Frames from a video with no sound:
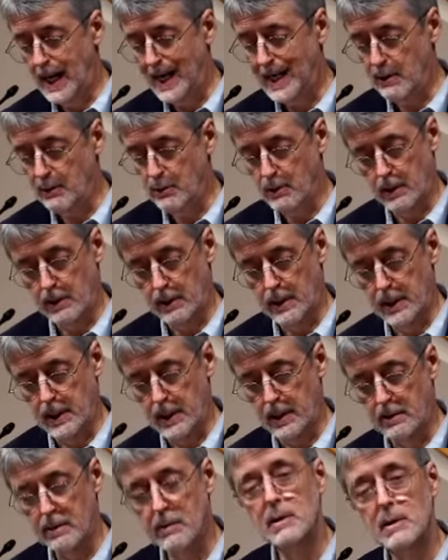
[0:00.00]

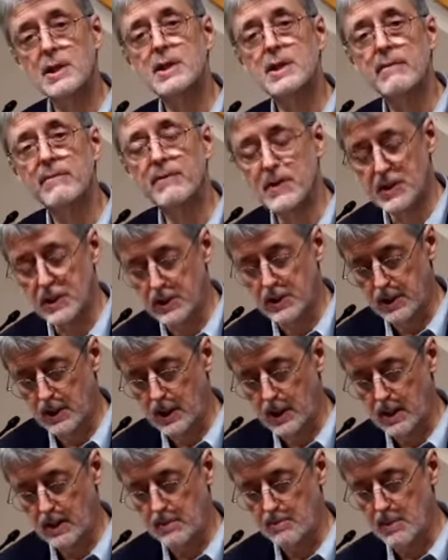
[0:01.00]
hierarchy, its emphasis
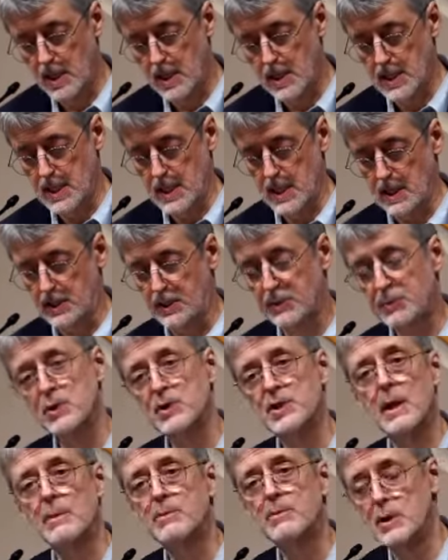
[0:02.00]
on money, its
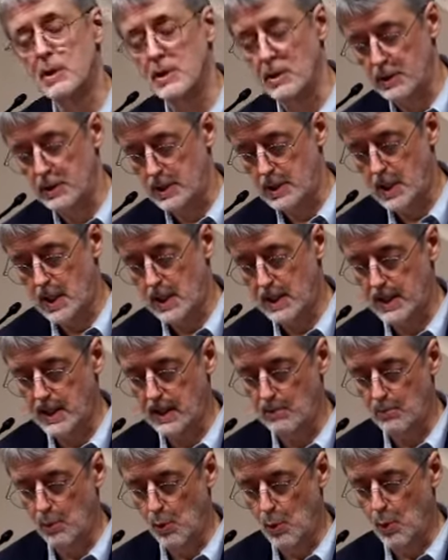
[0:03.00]
perception as
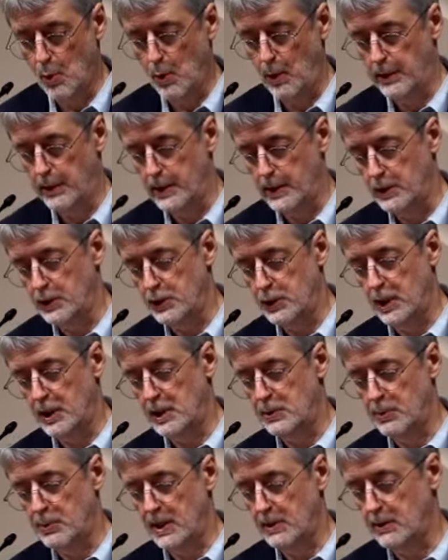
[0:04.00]
nothing more than a
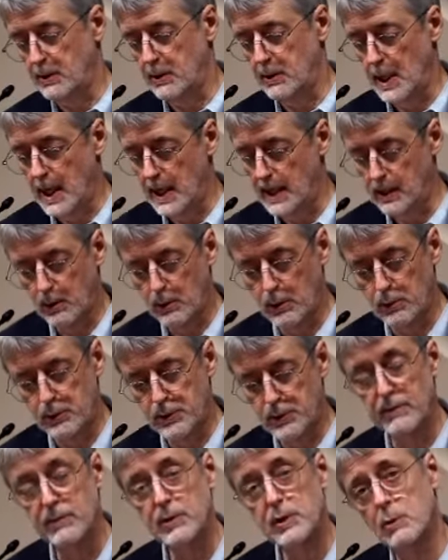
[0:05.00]
judgmental,
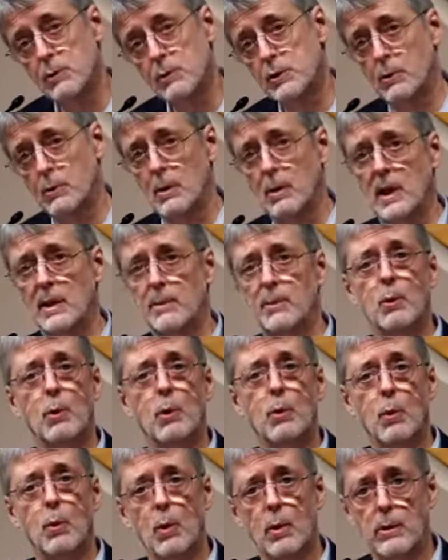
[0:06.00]
non-inclusive social club,
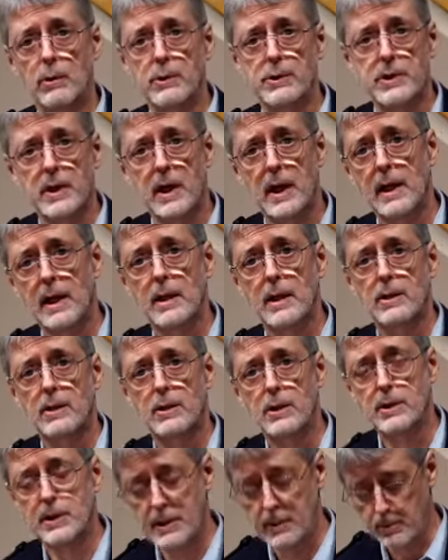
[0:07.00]
or worse,
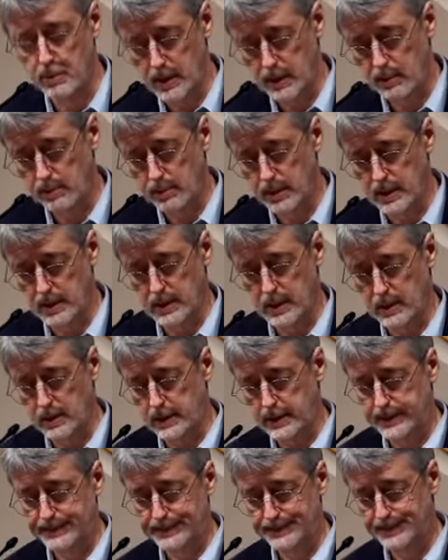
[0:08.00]
just a big
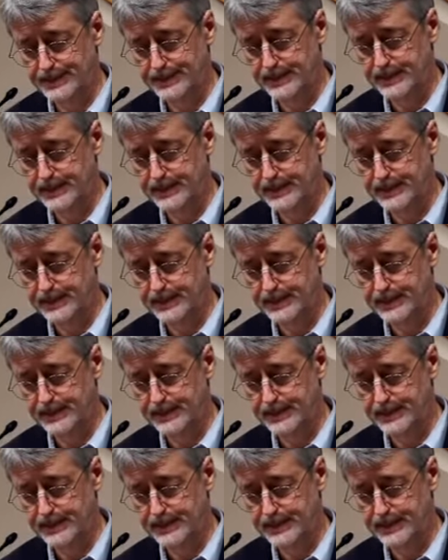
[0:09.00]
business.